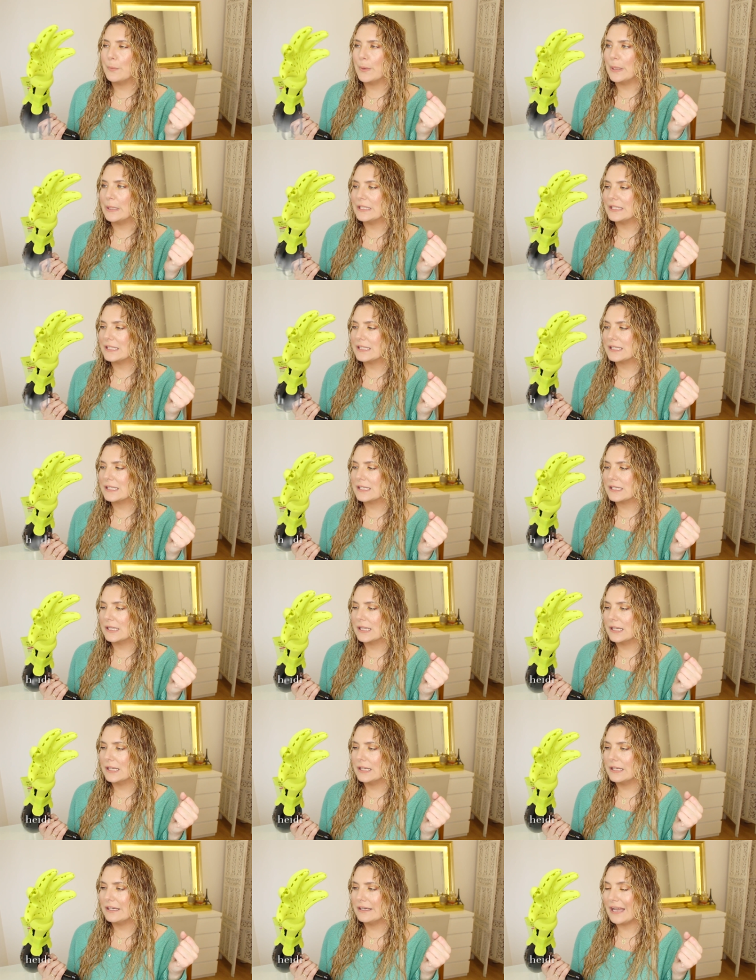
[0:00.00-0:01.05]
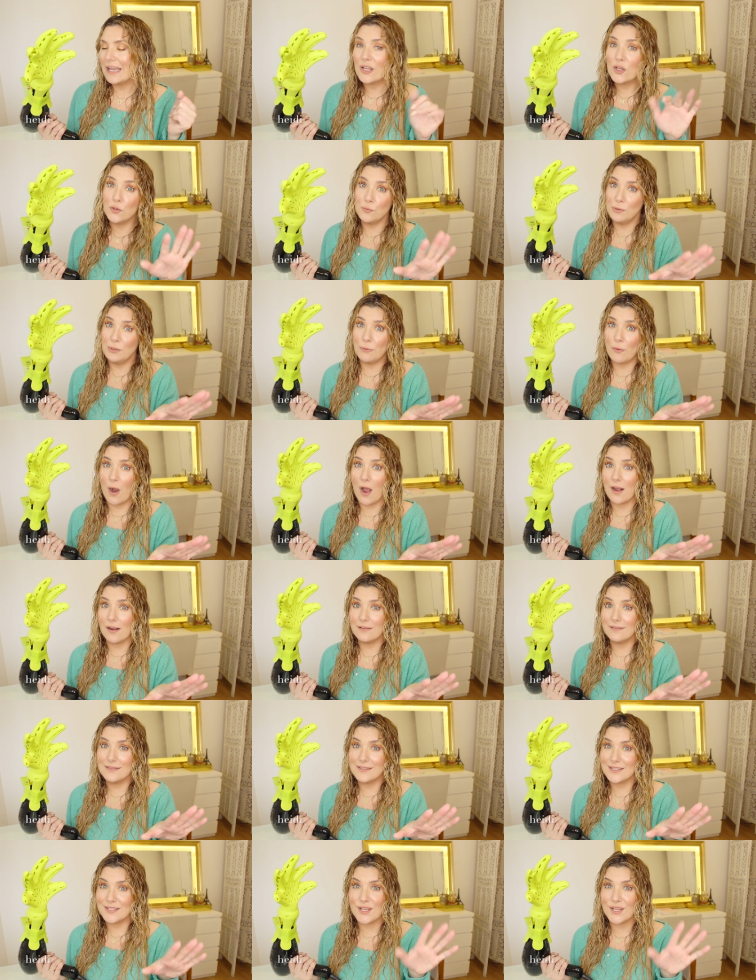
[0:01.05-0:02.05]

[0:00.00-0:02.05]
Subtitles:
but I could be wrong,